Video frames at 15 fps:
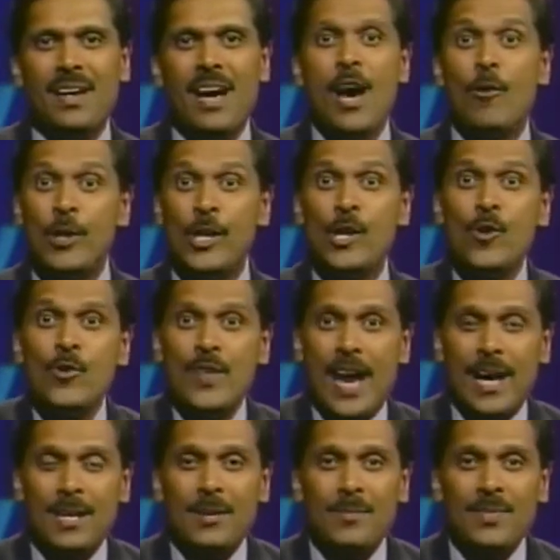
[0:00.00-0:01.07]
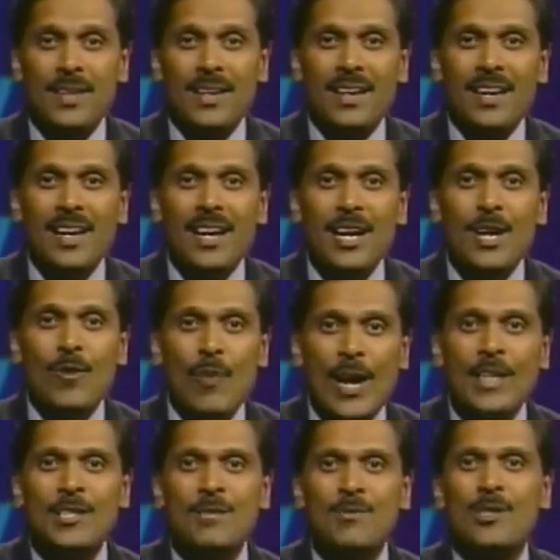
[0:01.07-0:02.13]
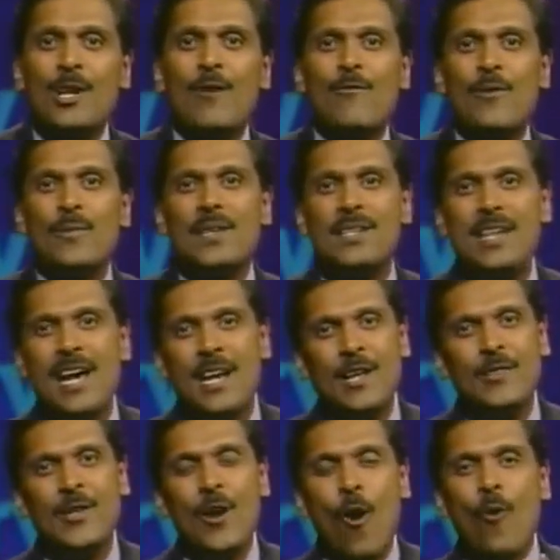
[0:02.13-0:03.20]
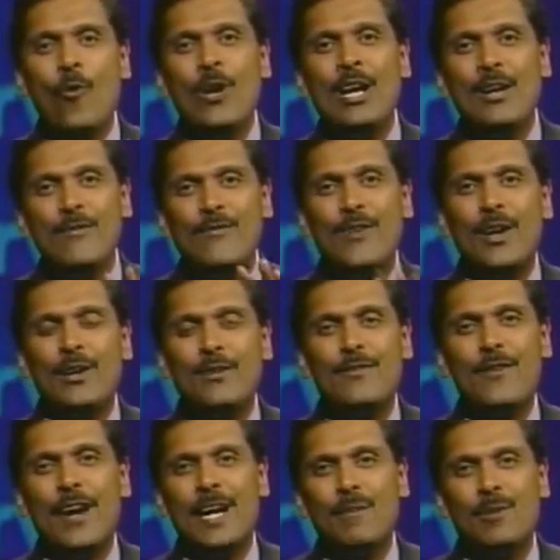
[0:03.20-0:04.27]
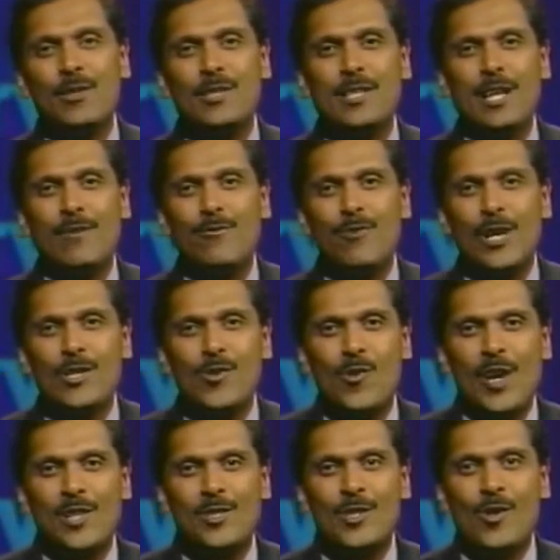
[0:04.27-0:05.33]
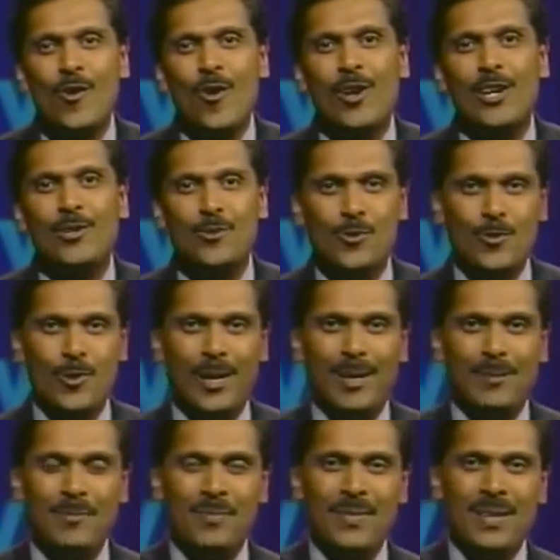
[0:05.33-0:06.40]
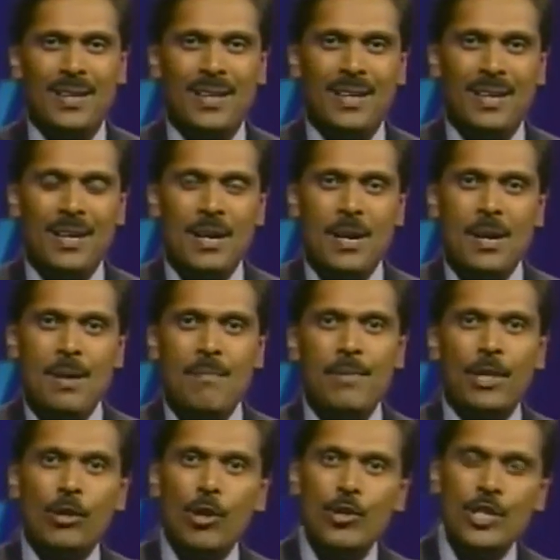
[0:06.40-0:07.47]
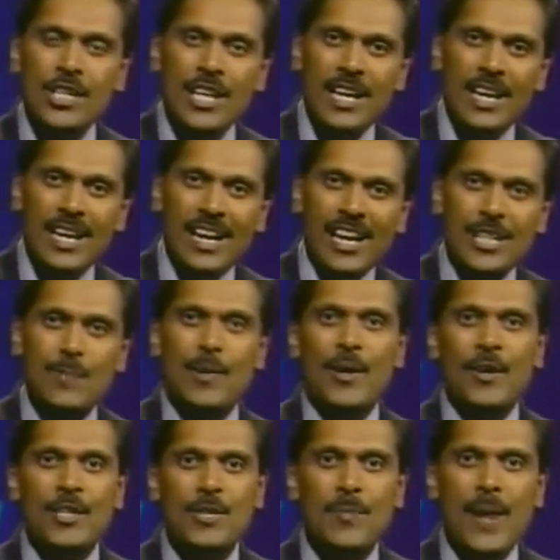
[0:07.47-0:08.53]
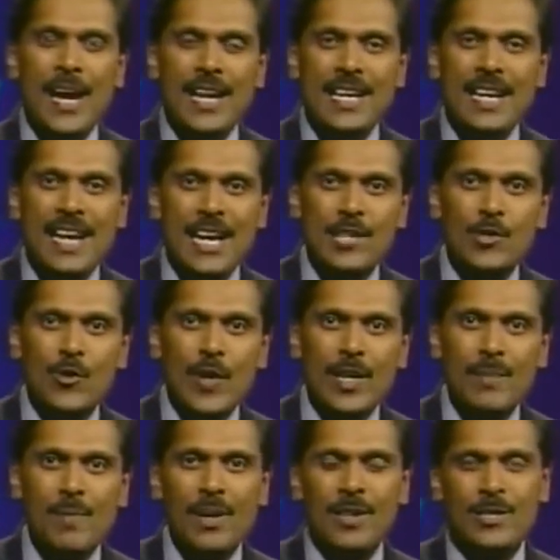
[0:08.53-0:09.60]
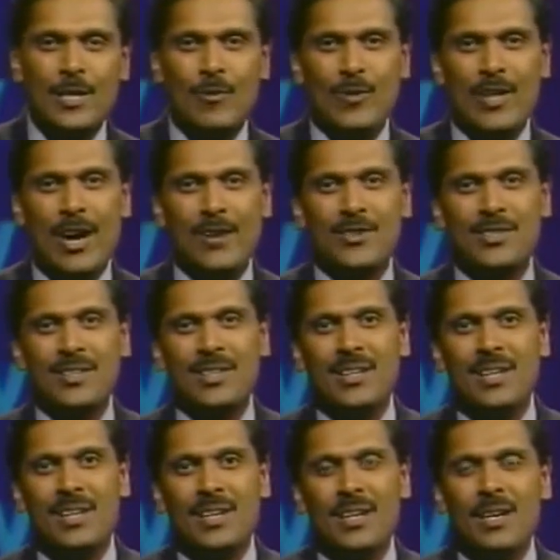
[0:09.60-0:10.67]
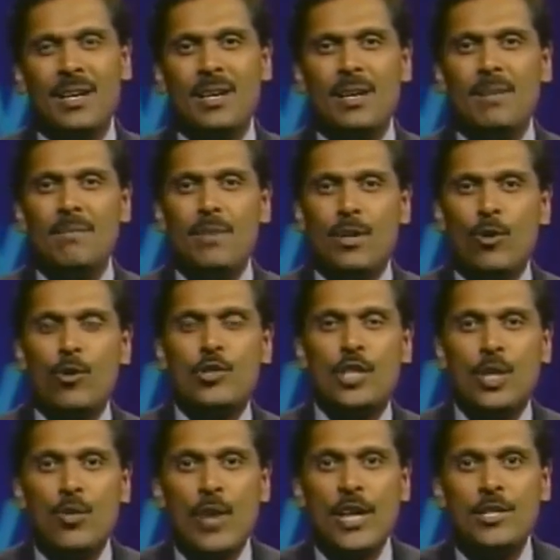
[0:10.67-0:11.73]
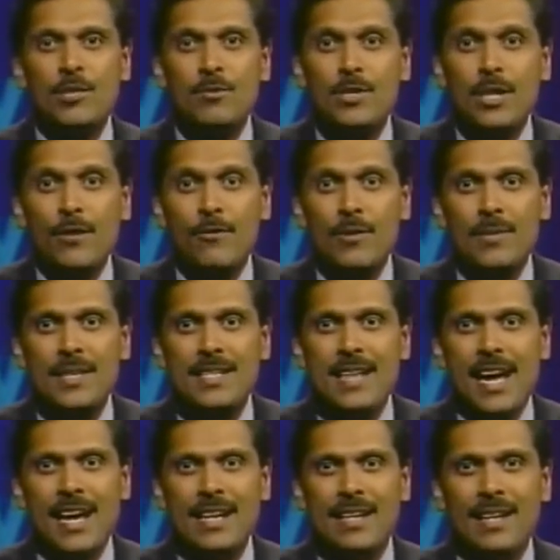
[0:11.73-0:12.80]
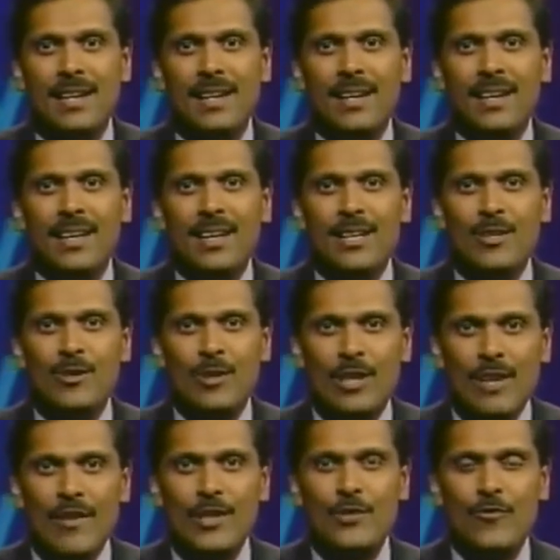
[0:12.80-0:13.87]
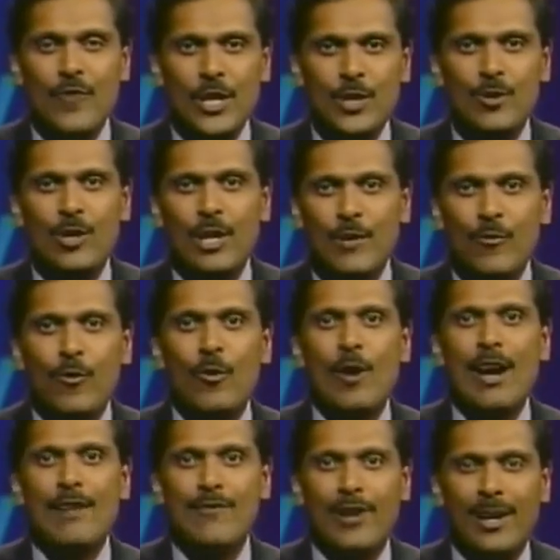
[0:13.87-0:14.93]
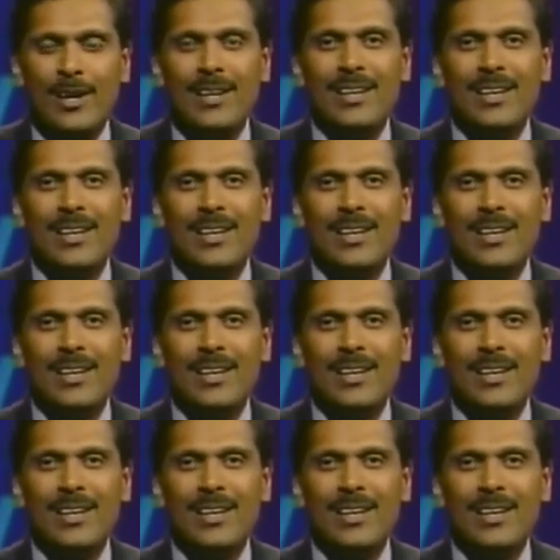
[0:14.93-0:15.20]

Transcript: How did he do that? He raised himself from the dead in the only verifiable self-resurrection in all history. Because he experienced pain, he has credibility with us. Because he raised himself from the dead to give us victory forever,